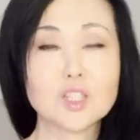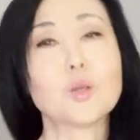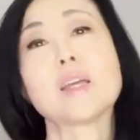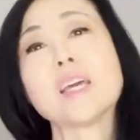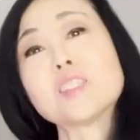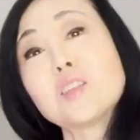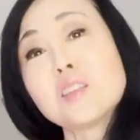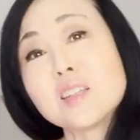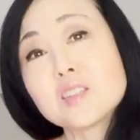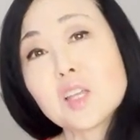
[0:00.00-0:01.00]
So I guess
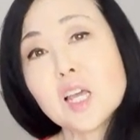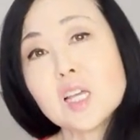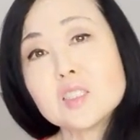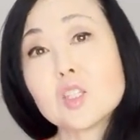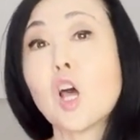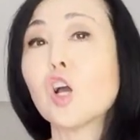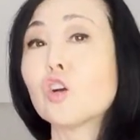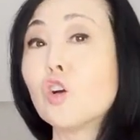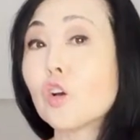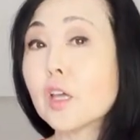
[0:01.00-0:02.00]
in this case,
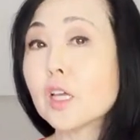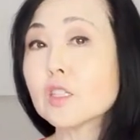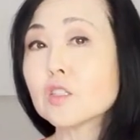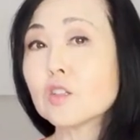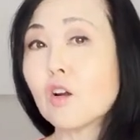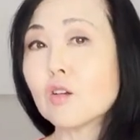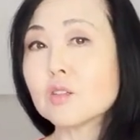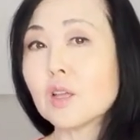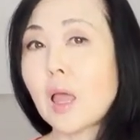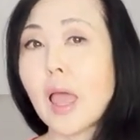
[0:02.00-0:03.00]
cooking is an
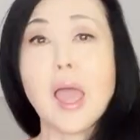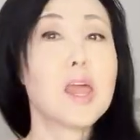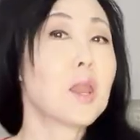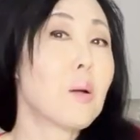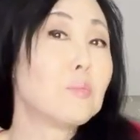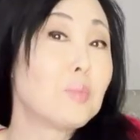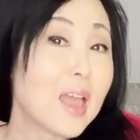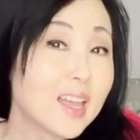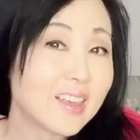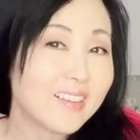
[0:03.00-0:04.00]
art and
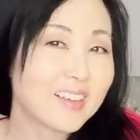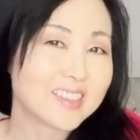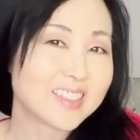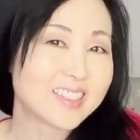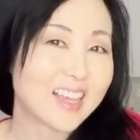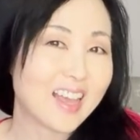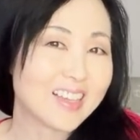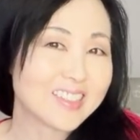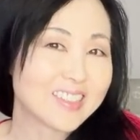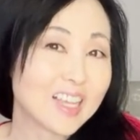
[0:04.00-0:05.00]
baking is a
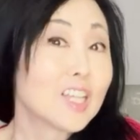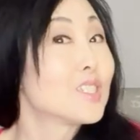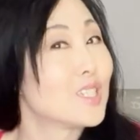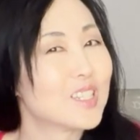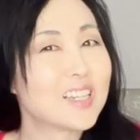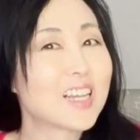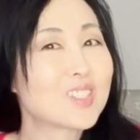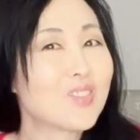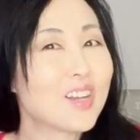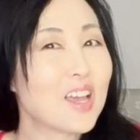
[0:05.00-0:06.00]
science. See you in the
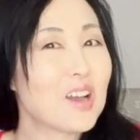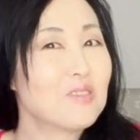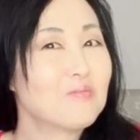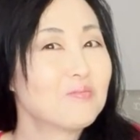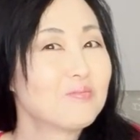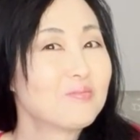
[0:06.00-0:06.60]
next video.